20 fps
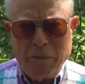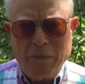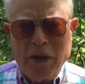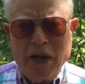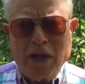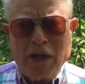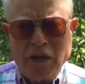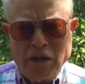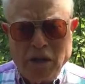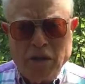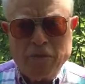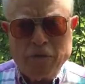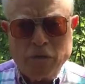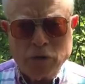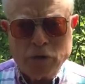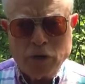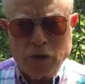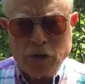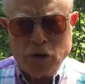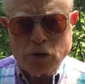And make a
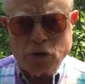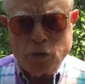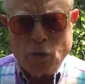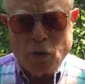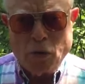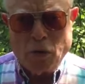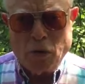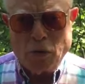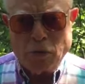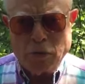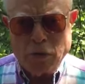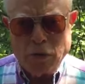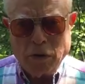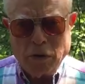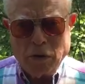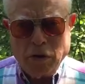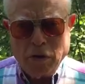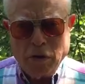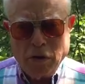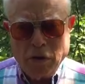difference in this world
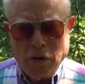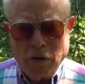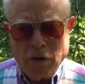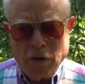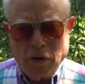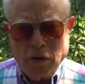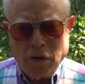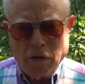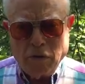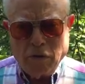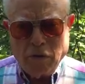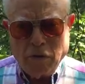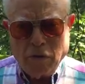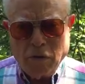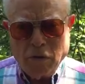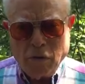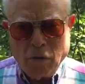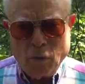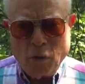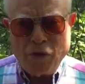
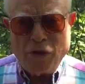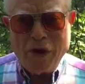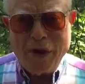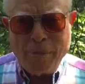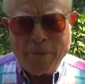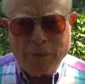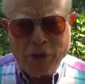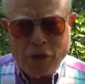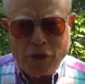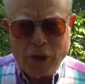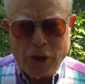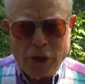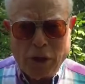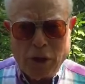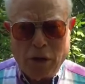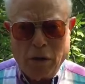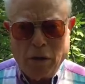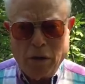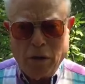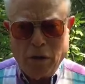with
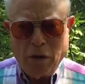empathy.